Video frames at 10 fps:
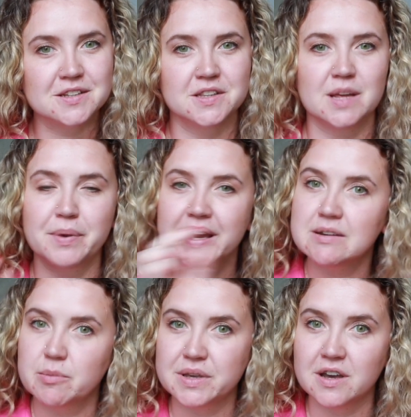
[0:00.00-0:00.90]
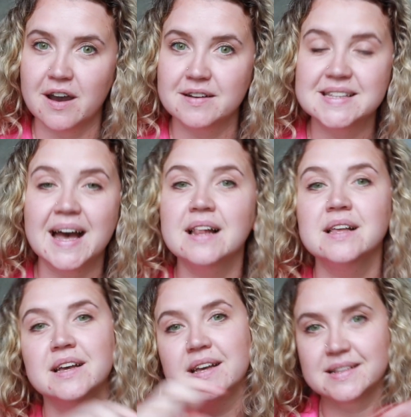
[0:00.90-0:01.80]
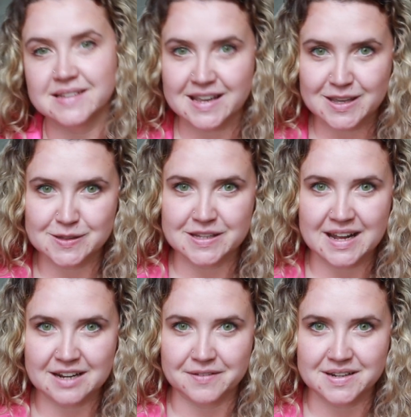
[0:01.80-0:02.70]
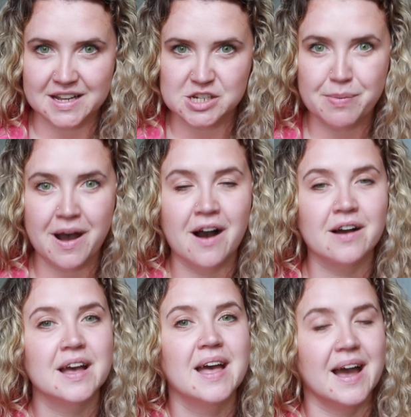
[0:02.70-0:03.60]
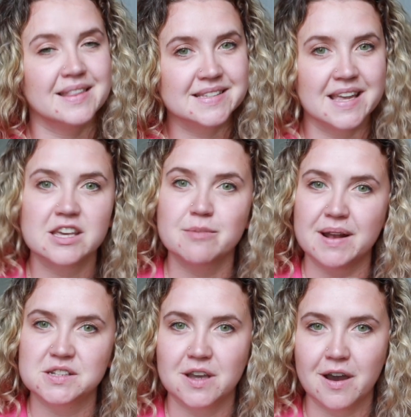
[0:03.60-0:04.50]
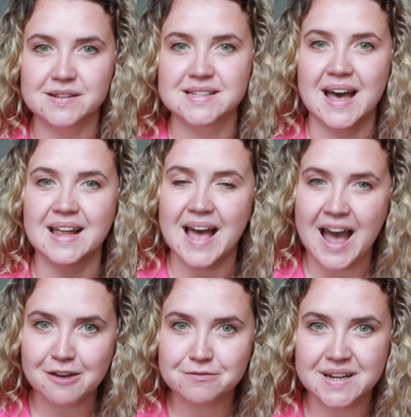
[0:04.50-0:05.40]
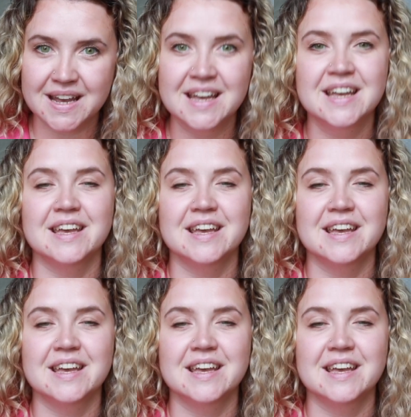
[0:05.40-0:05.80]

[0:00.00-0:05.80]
So they'll pick you up at your hotel, take you to Elephant Nature Park, and then take you back to your hotel after.